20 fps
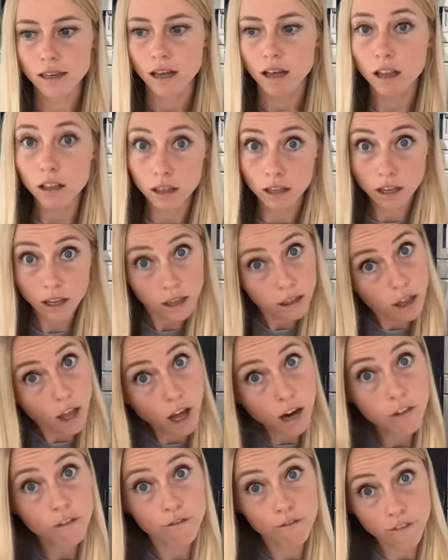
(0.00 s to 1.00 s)
A, a,
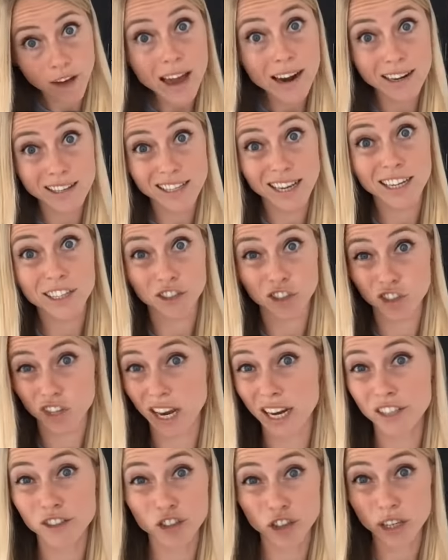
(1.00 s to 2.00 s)
lot of fat is actually
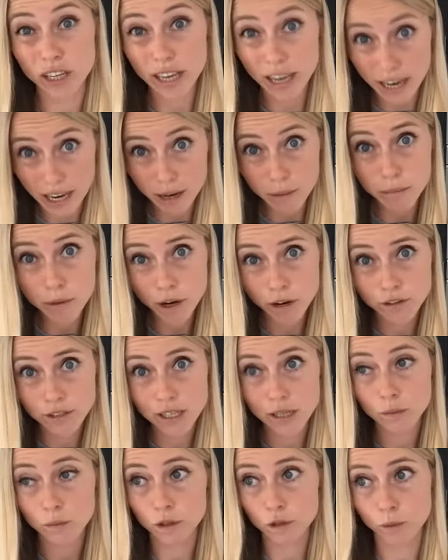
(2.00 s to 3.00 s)
naturally in
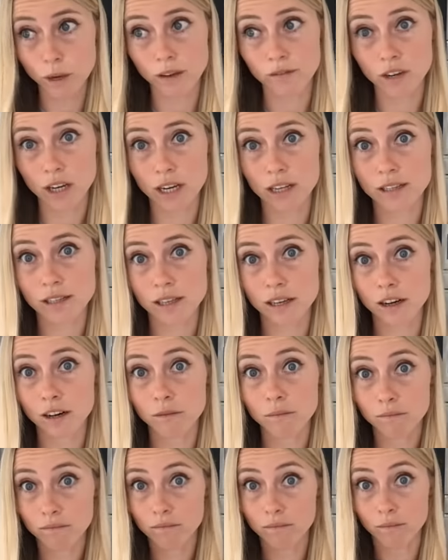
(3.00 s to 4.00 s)
protein, which we have to
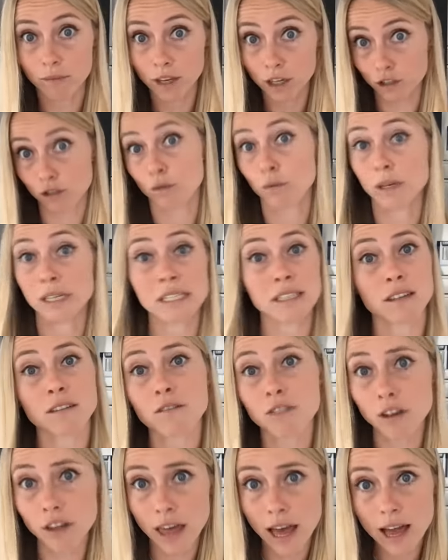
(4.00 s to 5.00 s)
consider. There's a
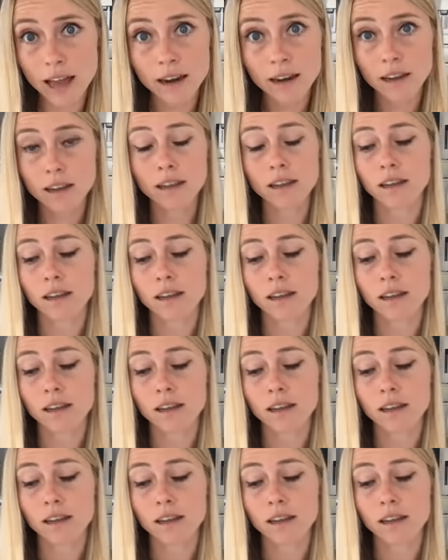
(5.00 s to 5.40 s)
reason for that.